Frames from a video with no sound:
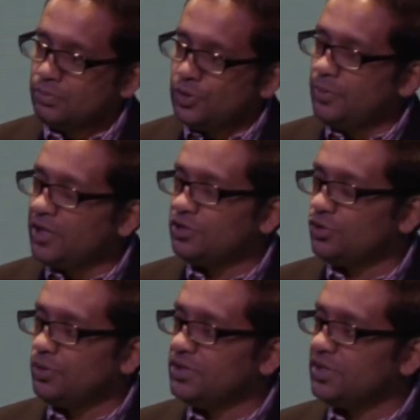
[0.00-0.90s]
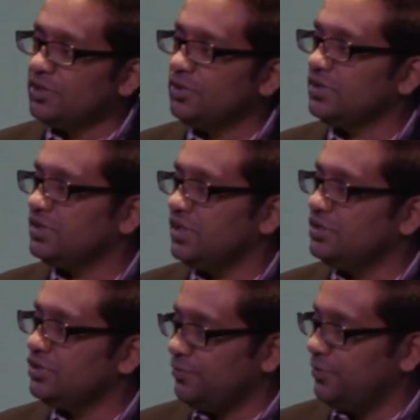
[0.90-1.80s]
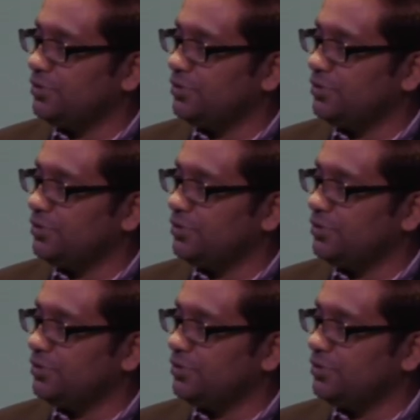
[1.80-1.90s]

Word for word: But you make a choice that you can change your